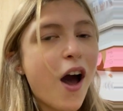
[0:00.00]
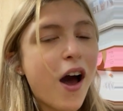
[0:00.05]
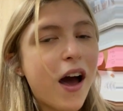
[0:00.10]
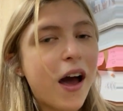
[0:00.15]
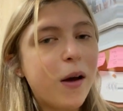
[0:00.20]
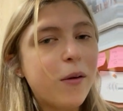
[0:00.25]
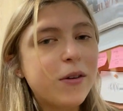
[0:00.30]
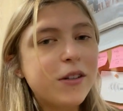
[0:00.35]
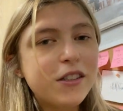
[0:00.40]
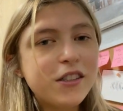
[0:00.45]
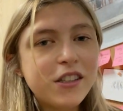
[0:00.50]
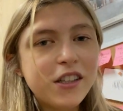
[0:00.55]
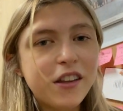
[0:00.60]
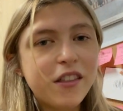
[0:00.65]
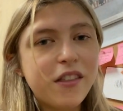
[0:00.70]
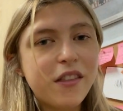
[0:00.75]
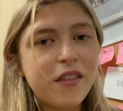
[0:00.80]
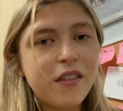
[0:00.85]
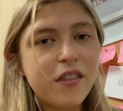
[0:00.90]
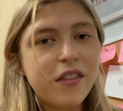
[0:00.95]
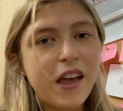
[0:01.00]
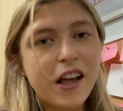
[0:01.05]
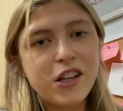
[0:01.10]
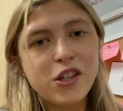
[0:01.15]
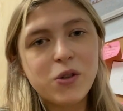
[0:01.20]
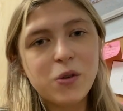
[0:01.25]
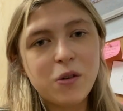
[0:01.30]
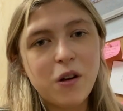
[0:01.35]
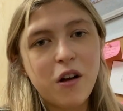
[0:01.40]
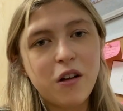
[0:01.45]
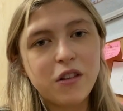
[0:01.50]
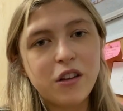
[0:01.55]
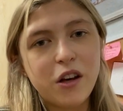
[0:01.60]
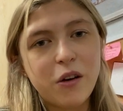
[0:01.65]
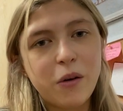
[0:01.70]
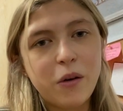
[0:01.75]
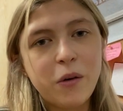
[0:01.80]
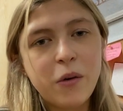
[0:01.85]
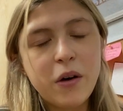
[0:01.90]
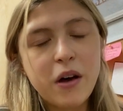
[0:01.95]
I wanted to let you all
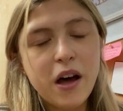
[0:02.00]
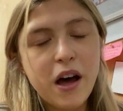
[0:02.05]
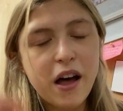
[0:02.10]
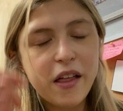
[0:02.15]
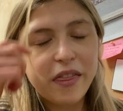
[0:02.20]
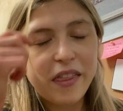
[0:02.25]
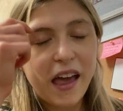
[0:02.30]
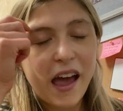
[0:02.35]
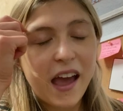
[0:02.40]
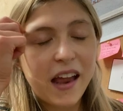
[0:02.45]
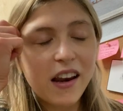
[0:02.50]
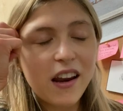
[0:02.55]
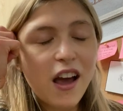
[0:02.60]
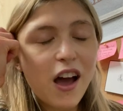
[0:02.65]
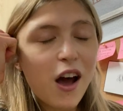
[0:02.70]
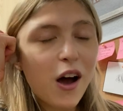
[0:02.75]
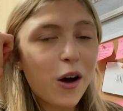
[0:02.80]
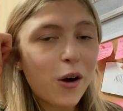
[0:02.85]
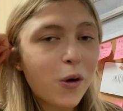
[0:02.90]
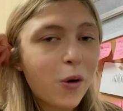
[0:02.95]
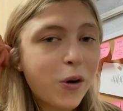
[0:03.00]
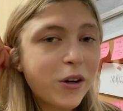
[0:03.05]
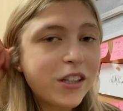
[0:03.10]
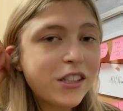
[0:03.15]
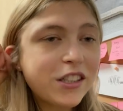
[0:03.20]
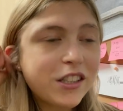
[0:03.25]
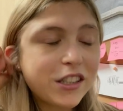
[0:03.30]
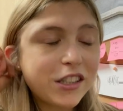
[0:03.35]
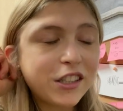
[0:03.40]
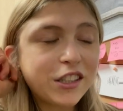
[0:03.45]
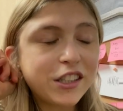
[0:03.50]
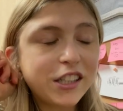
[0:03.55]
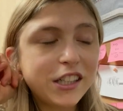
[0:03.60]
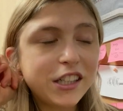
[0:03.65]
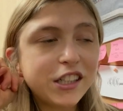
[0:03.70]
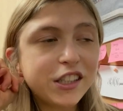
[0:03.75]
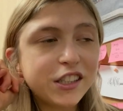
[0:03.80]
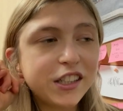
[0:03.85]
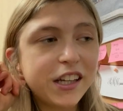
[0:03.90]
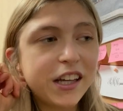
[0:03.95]
know that according to the
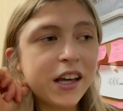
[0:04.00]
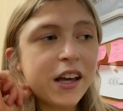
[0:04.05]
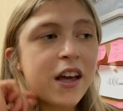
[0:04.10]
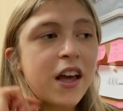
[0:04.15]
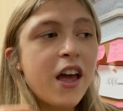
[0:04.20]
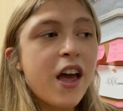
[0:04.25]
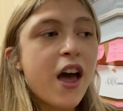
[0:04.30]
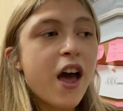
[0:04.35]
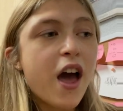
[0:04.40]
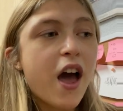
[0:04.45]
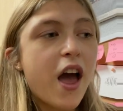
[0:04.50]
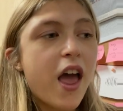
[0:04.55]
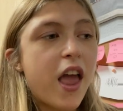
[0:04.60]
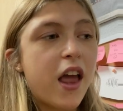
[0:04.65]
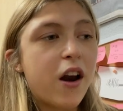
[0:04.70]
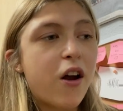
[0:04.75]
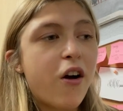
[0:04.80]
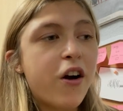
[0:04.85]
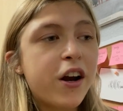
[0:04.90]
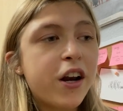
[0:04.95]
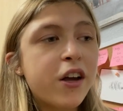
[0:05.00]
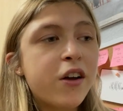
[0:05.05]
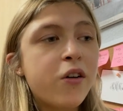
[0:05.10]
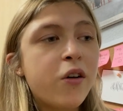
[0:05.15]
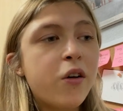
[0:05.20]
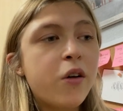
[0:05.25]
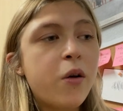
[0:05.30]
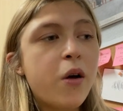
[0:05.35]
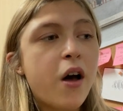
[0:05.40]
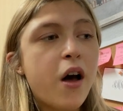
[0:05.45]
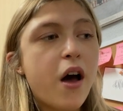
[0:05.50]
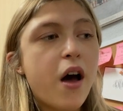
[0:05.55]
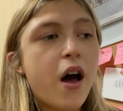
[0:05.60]
CDC, an article